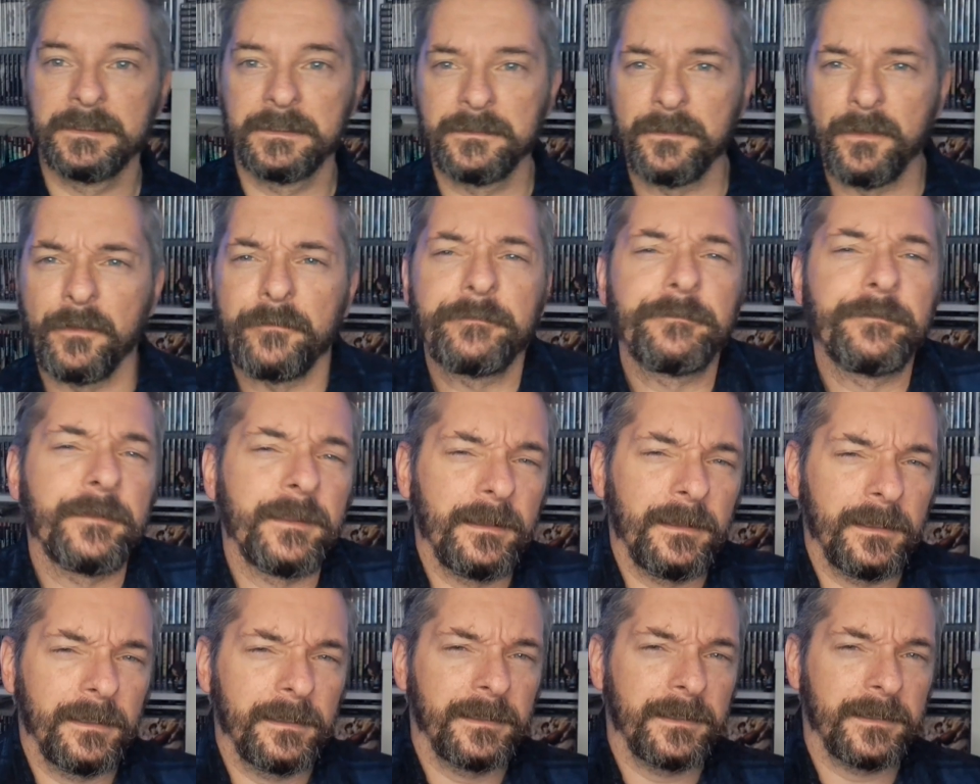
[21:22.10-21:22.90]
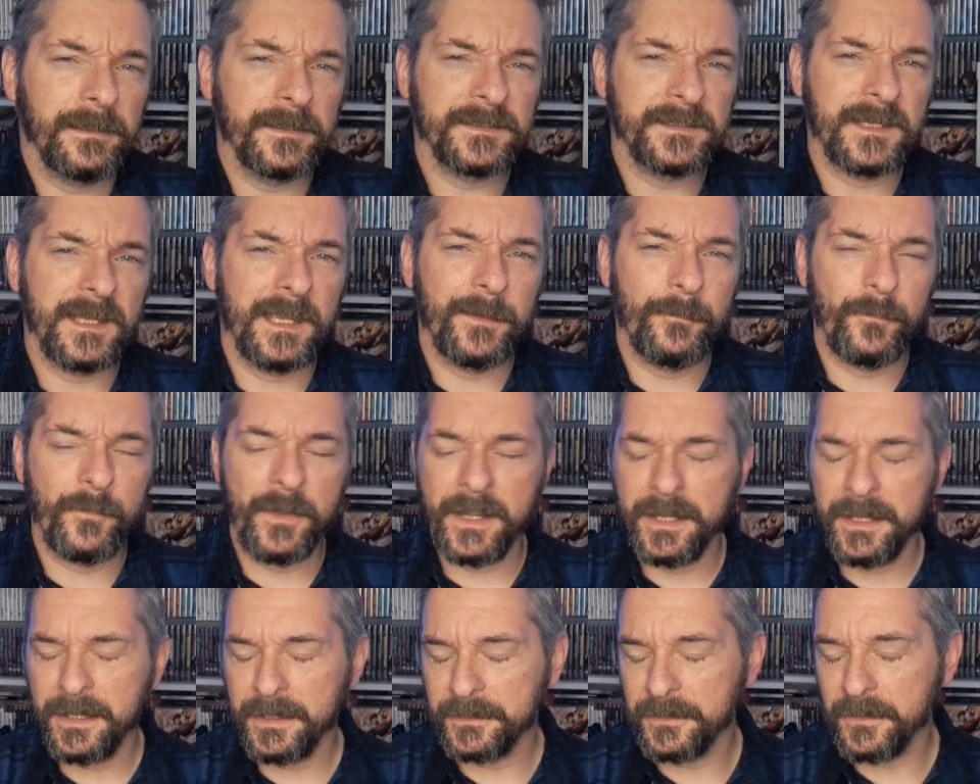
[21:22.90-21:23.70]
not feeling it the same
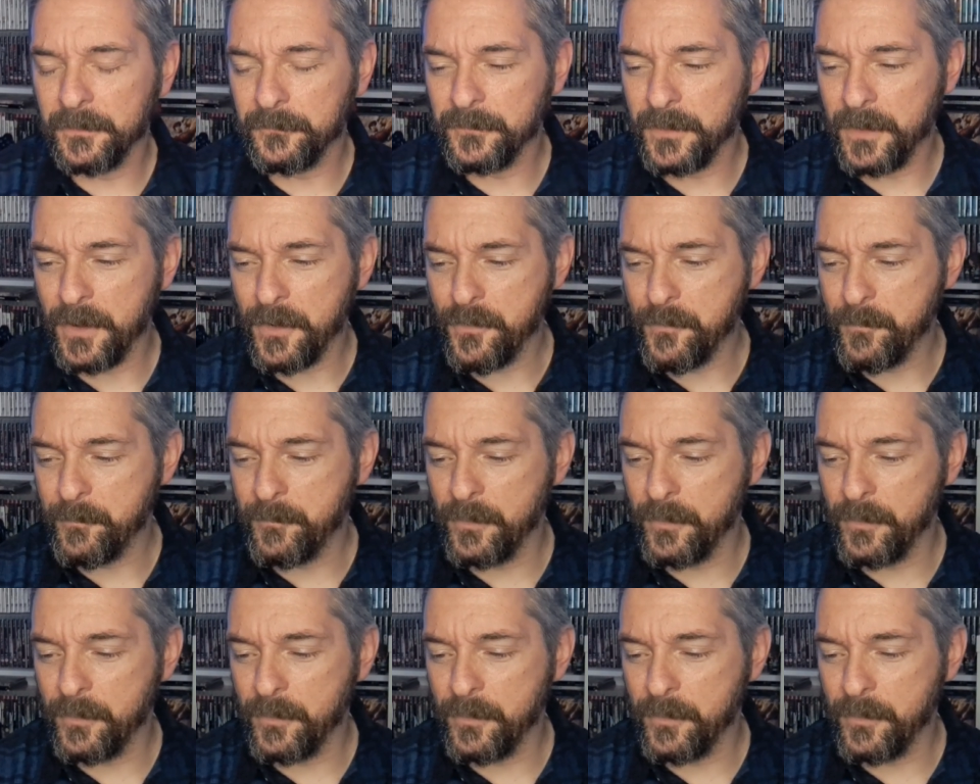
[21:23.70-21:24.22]
way. I don't know,